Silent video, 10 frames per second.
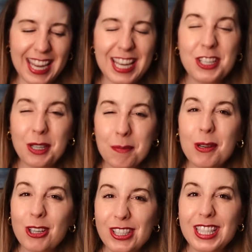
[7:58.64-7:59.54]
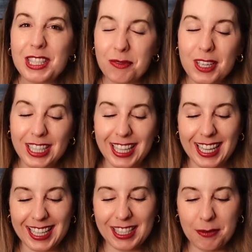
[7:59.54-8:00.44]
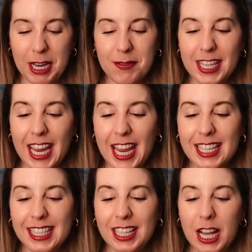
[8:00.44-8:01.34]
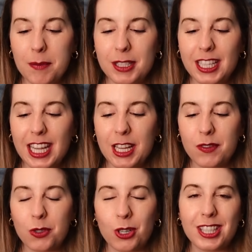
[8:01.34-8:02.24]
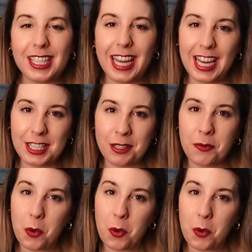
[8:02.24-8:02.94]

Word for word: In your person's feelings, we have the Ace of Cups, the King of Swords, and the Ace of